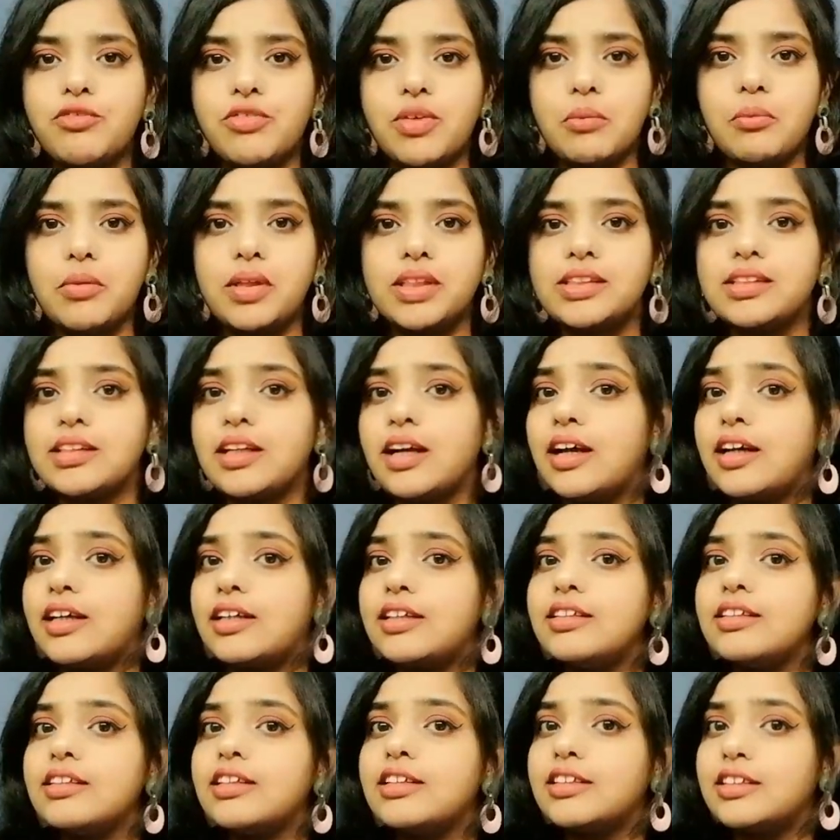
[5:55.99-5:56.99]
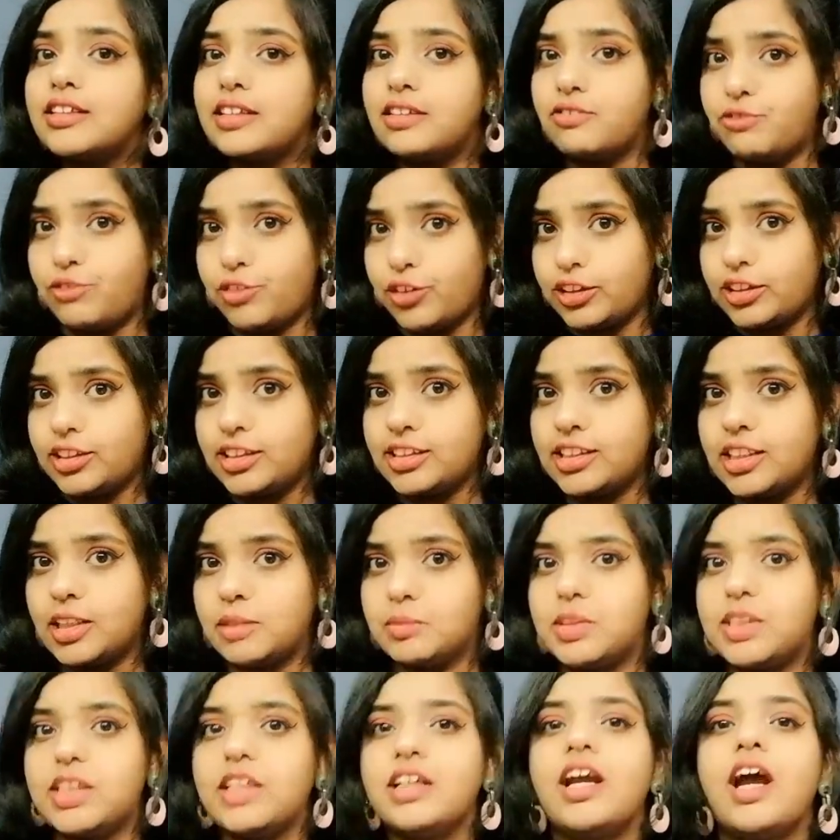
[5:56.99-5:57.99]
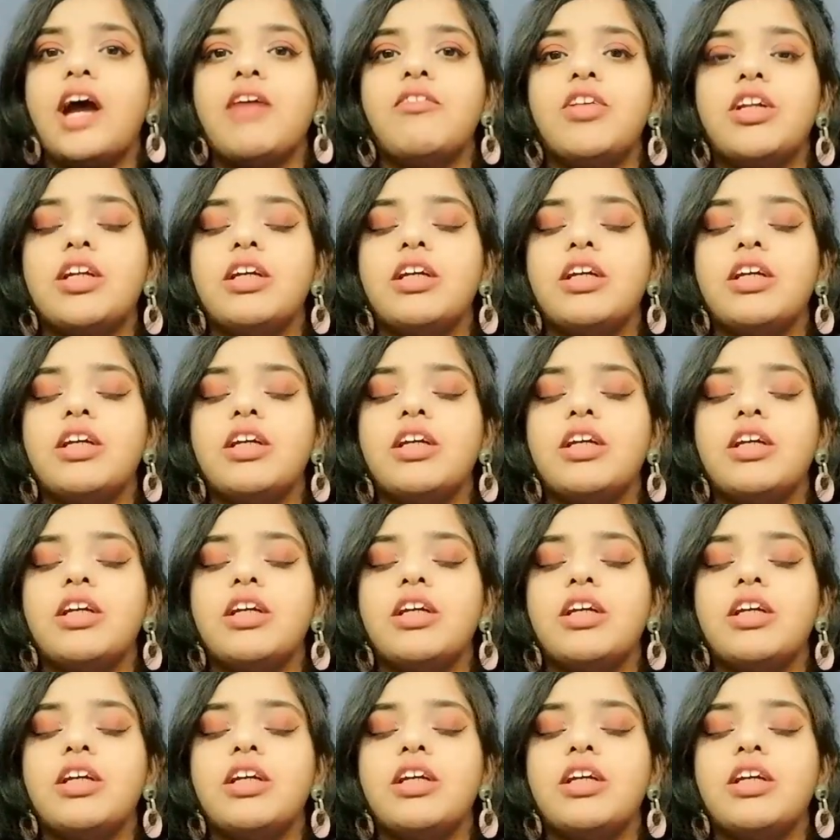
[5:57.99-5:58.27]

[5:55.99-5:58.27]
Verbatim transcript: So from my side, for this lipstick,